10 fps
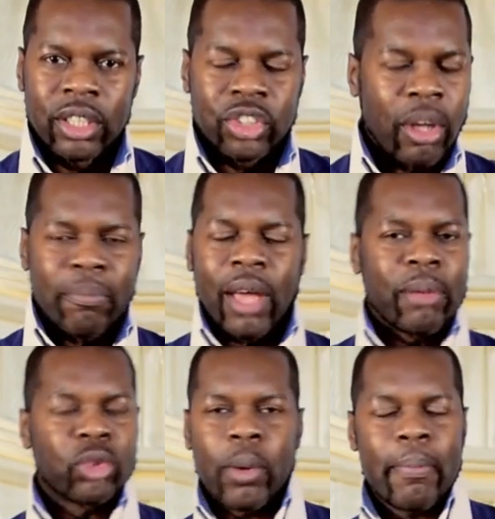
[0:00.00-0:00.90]

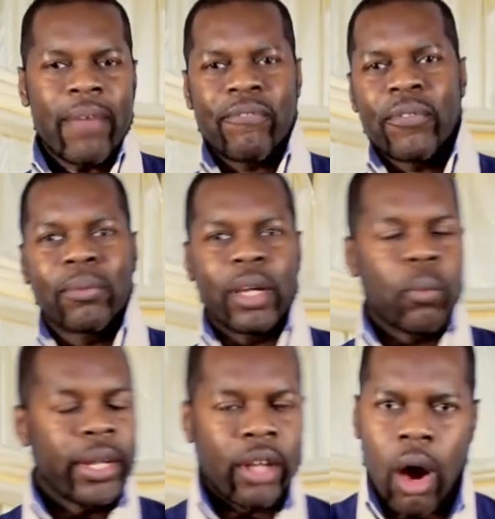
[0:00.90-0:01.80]
Sometimes we may feel that
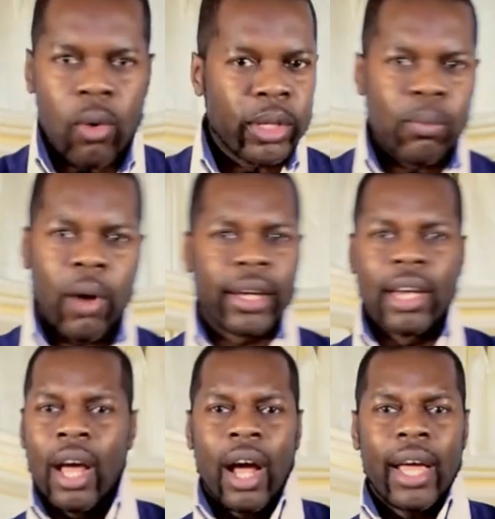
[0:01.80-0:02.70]
we're the only one.
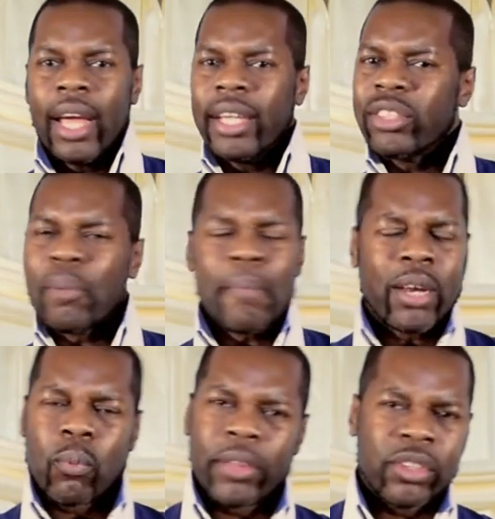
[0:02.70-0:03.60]
It doesn't
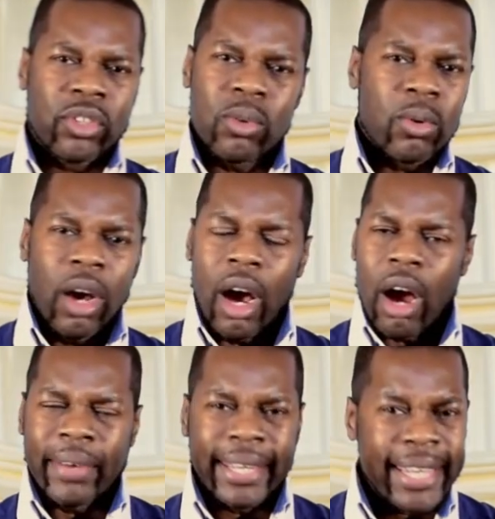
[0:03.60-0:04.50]
matter whether you
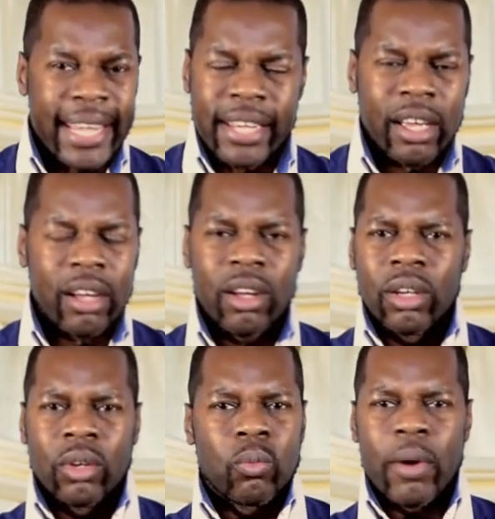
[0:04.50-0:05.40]
are a leader,
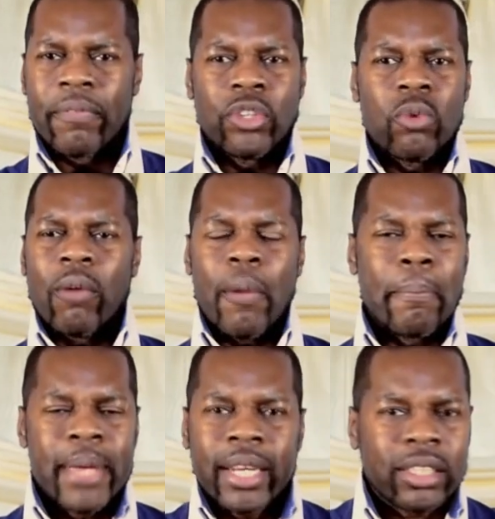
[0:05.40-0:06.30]
whether you are a
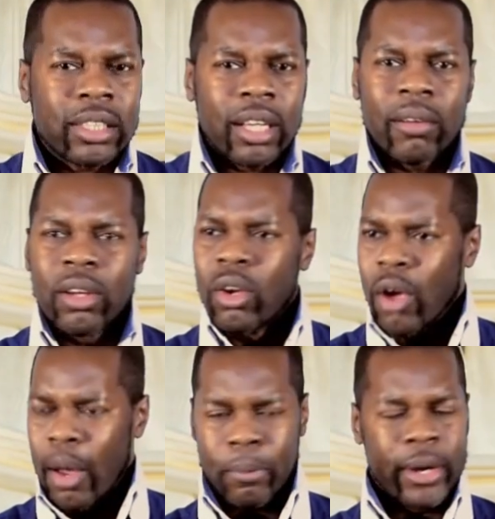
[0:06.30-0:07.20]
minister,
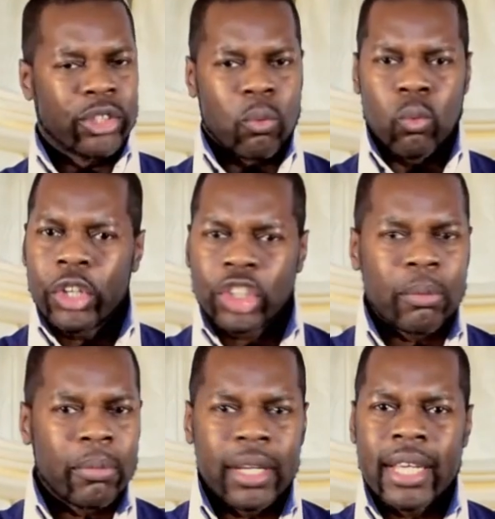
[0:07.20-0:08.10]
a praise and
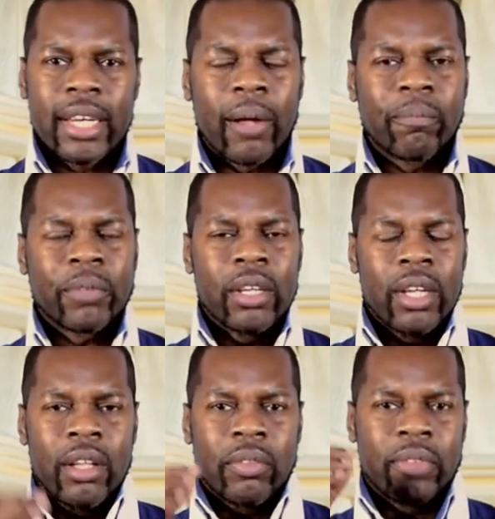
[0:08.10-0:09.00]
worship leader.
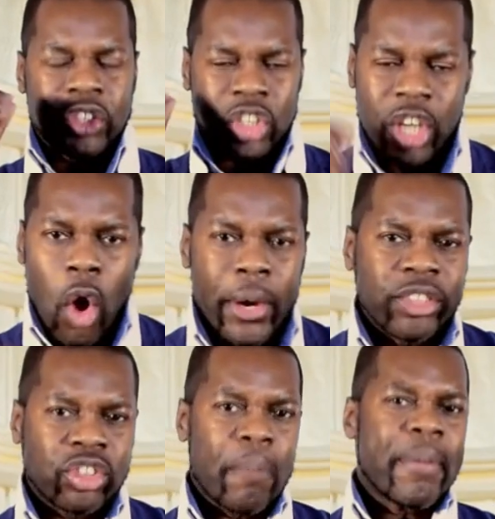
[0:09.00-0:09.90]
There's
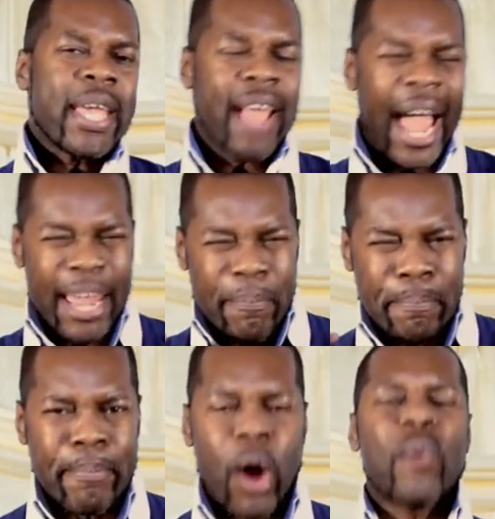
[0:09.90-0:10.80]
going to be a
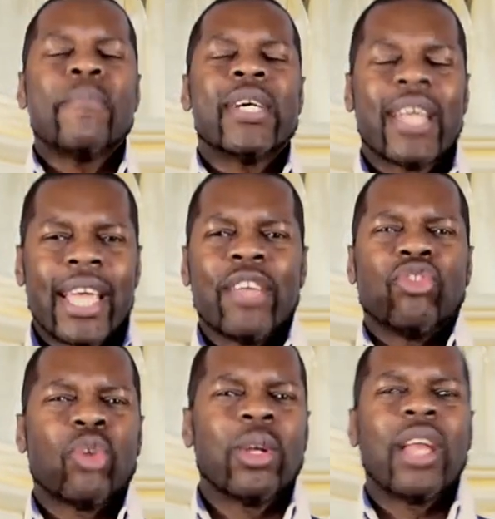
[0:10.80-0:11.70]
moment
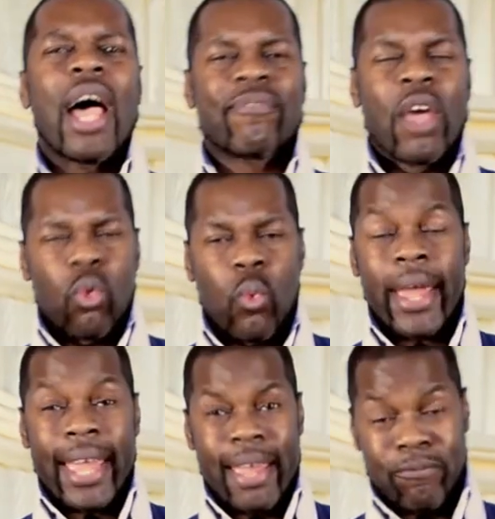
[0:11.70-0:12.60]
in your life
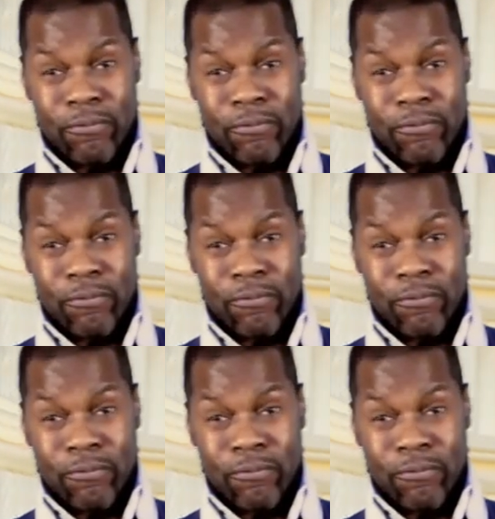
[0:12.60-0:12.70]
where it